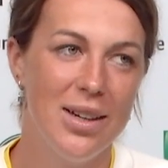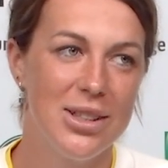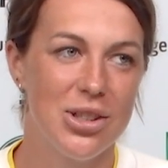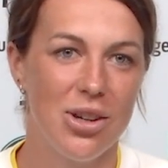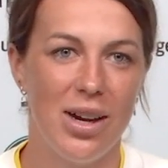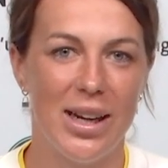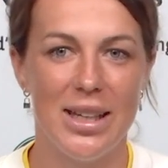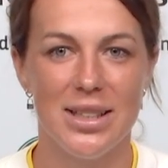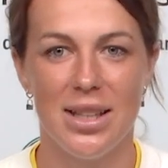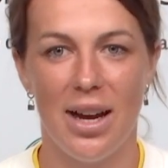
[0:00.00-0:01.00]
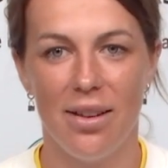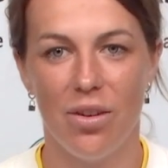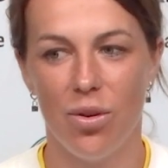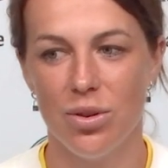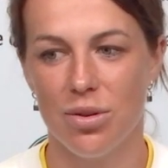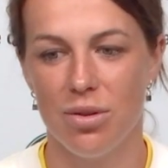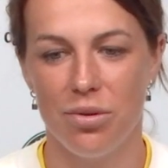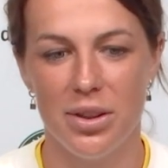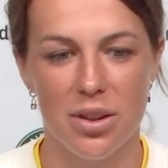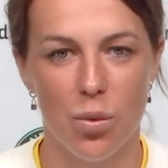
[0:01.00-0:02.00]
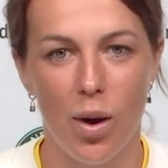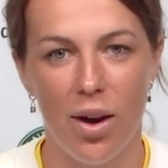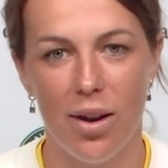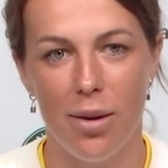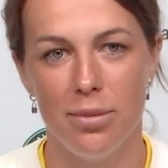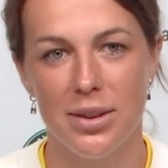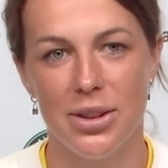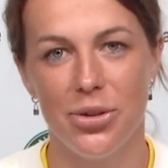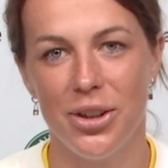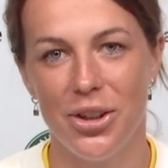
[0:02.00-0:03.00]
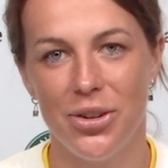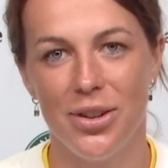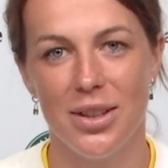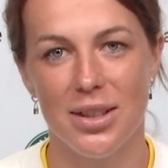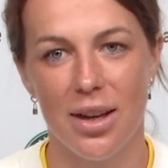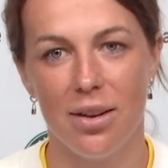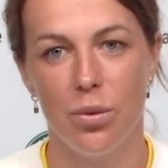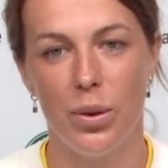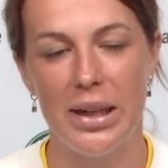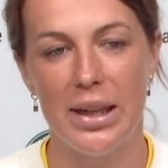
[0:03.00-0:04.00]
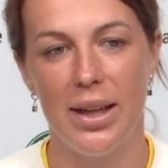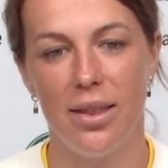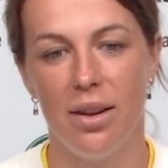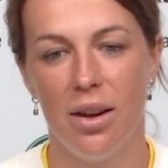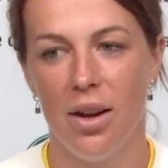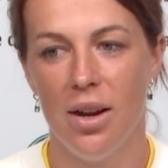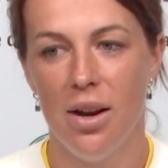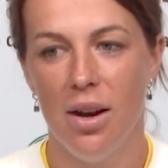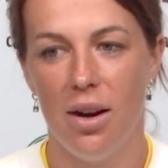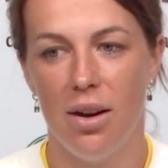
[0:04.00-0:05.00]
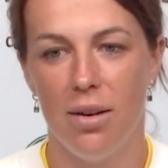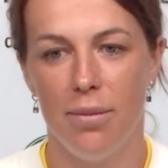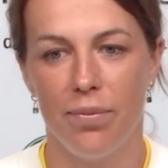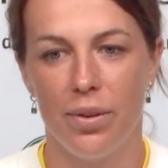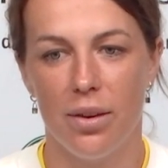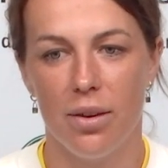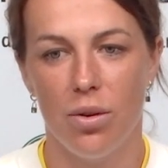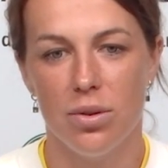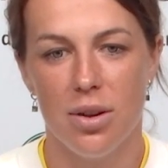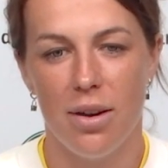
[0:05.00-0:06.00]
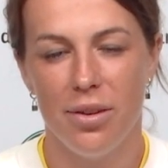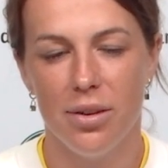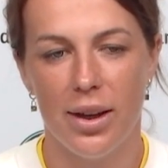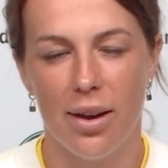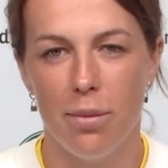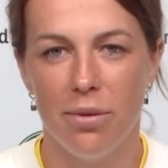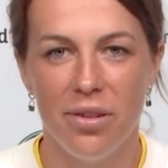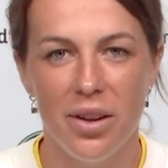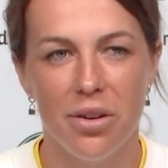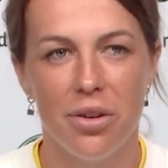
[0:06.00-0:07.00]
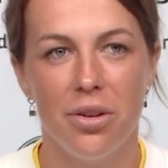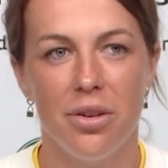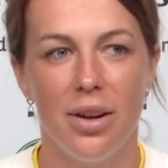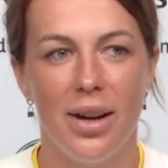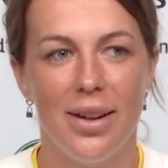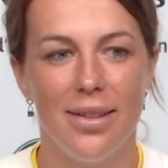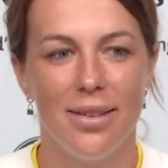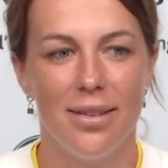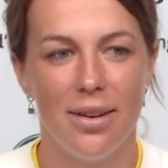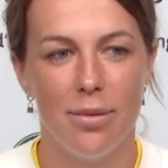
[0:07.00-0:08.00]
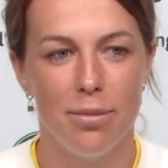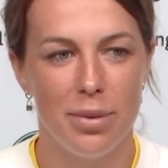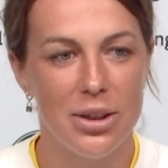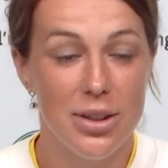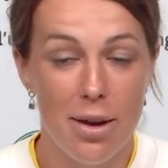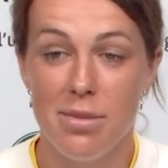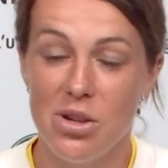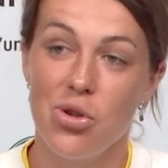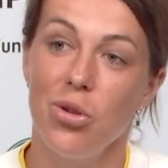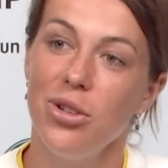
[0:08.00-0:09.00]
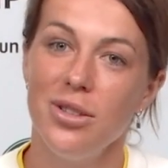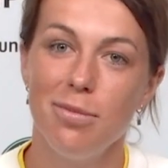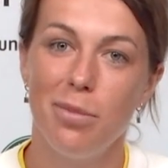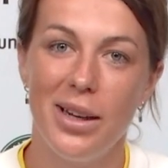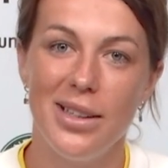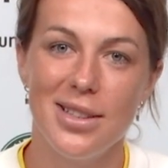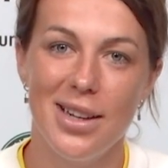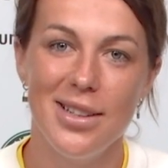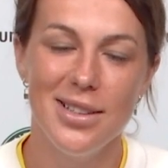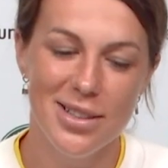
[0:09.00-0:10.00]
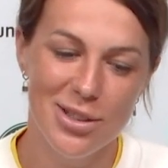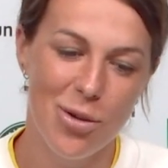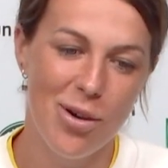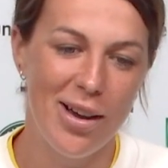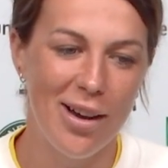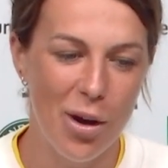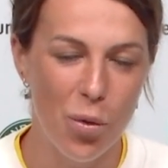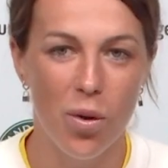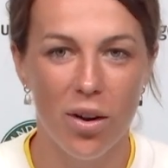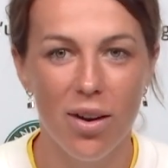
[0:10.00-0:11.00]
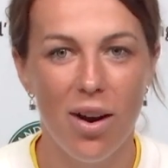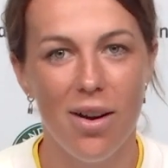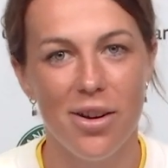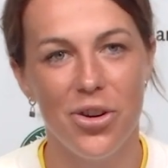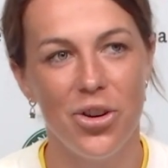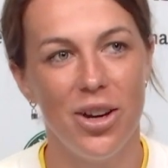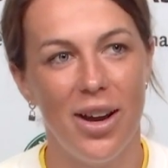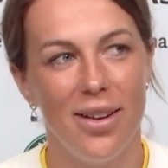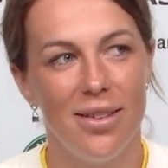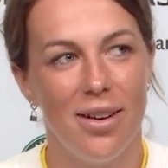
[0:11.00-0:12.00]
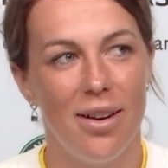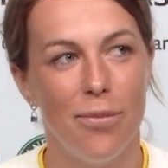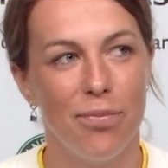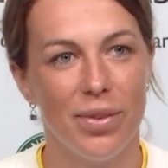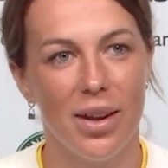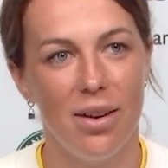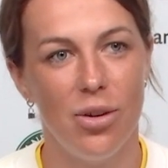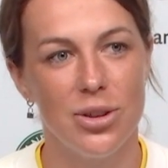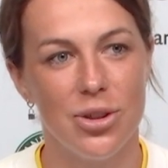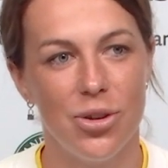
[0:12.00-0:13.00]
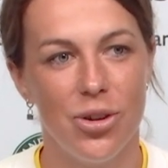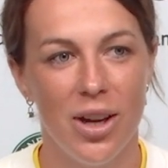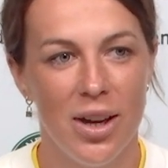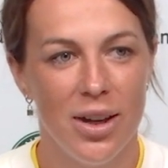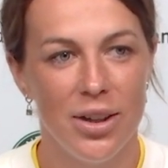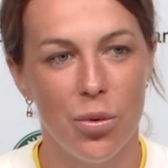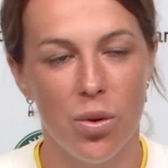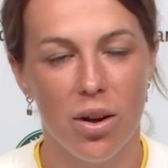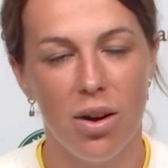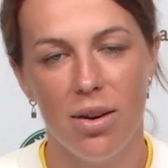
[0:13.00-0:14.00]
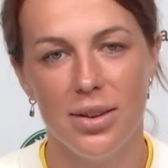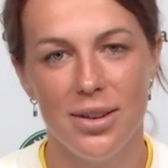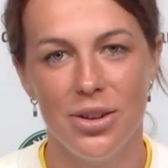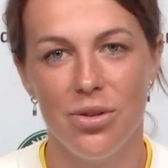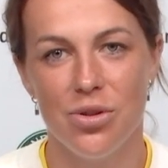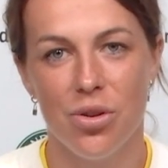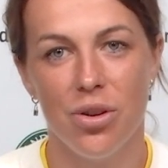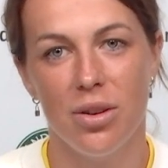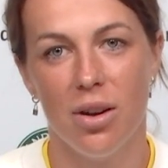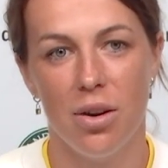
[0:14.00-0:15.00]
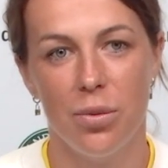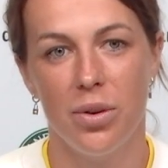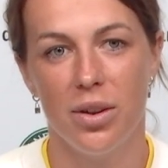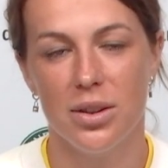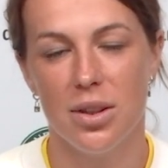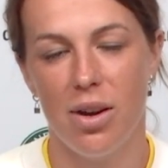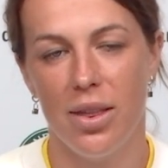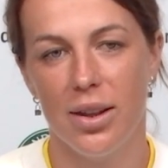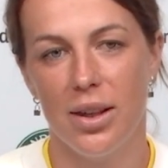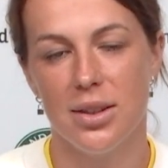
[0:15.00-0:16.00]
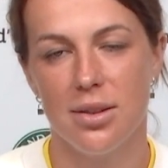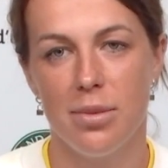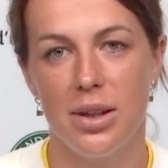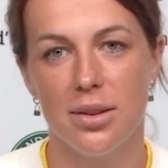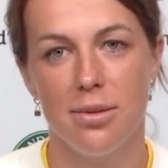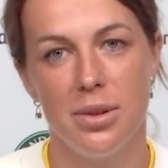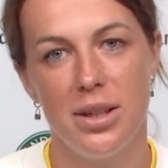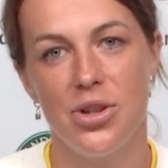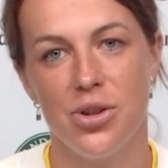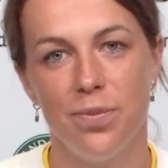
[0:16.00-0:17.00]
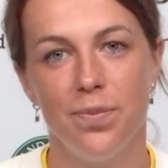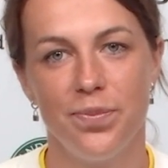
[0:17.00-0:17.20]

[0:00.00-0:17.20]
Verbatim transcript: So I guess that also the reason why I'm still here in the second week, and also I feel like I'm fitter, and because I'm enjoying playing tennis, so I work harder, and also you work hard and you enjoy the hard work, so I think that's the best combination.